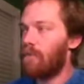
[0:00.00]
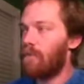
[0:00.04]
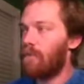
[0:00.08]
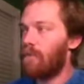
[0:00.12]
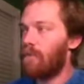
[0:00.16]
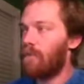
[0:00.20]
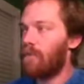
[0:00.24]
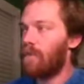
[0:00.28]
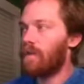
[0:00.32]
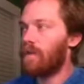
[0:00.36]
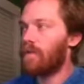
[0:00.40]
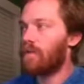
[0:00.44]

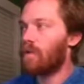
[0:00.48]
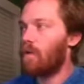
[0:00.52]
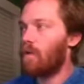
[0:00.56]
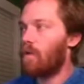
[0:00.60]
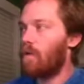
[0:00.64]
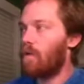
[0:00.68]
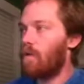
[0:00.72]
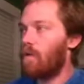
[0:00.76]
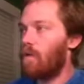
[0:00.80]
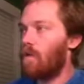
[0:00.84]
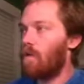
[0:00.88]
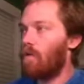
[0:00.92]
This
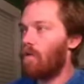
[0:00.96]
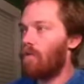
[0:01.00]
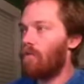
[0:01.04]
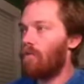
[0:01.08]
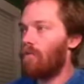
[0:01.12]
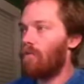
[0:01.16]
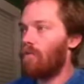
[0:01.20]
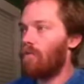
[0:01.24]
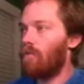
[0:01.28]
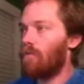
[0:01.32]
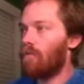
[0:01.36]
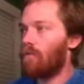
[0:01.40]

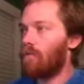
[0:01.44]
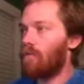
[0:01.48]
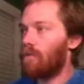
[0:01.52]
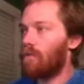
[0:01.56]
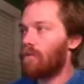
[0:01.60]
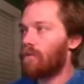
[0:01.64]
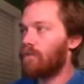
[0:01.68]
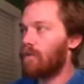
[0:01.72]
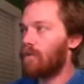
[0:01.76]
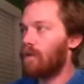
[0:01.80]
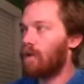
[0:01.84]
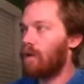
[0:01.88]
whole
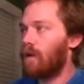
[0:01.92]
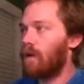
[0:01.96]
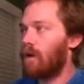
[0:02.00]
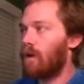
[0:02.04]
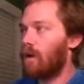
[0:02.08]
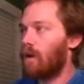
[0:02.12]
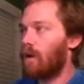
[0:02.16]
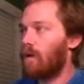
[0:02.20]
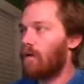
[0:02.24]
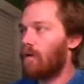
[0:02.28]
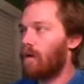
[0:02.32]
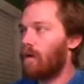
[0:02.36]

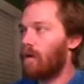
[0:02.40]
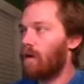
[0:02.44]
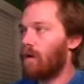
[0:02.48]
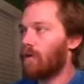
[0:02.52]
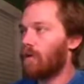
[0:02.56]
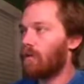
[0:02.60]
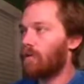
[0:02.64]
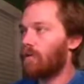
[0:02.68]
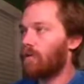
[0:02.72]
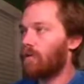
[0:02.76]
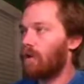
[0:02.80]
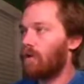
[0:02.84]

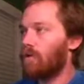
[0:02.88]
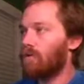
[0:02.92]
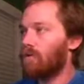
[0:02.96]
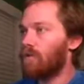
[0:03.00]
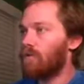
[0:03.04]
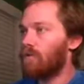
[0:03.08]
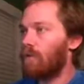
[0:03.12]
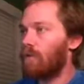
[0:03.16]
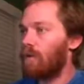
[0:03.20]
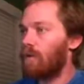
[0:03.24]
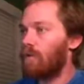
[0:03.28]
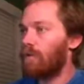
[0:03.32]
article
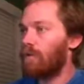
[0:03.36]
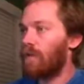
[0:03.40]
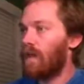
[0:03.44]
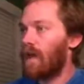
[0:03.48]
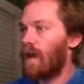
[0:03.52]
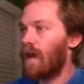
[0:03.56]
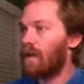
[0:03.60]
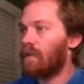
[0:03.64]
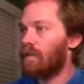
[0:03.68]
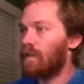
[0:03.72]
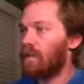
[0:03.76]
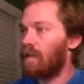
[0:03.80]
goes through all of
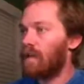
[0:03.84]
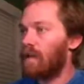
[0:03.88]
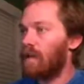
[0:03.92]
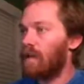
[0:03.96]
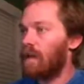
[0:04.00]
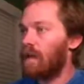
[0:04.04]
that.